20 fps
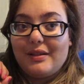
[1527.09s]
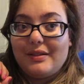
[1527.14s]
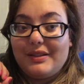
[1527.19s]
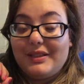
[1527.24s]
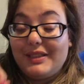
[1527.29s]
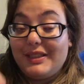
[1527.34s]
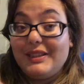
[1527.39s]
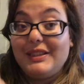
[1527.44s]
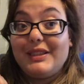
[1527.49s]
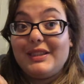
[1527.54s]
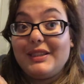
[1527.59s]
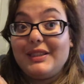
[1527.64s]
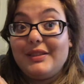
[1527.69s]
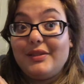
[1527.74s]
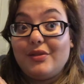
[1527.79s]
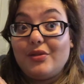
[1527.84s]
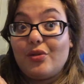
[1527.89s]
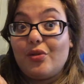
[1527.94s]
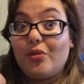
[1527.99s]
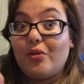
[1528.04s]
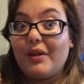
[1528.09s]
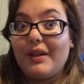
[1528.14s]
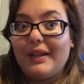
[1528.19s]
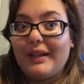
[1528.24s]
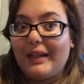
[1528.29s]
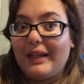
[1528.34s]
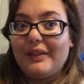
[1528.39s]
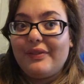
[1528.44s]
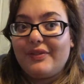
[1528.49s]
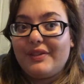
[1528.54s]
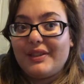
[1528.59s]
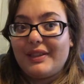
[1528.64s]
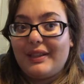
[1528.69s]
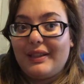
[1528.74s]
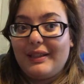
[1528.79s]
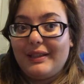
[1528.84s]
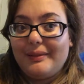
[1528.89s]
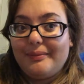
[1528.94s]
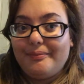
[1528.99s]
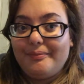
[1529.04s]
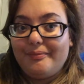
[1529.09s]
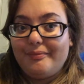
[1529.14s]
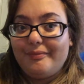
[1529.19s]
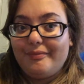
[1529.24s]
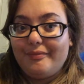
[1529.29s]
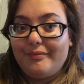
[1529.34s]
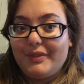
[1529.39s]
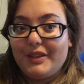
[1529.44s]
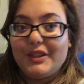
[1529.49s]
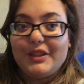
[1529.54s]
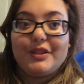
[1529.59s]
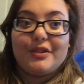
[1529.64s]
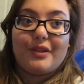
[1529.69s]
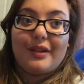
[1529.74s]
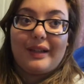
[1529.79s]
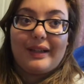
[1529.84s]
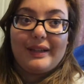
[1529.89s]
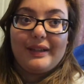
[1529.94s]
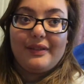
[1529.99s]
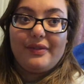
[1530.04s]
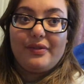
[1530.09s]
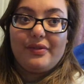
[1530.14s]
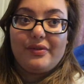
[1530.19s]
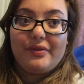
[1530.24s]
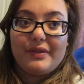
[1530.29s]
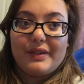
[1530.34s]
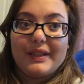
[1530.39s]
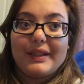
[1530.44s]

season or lifetime in your life.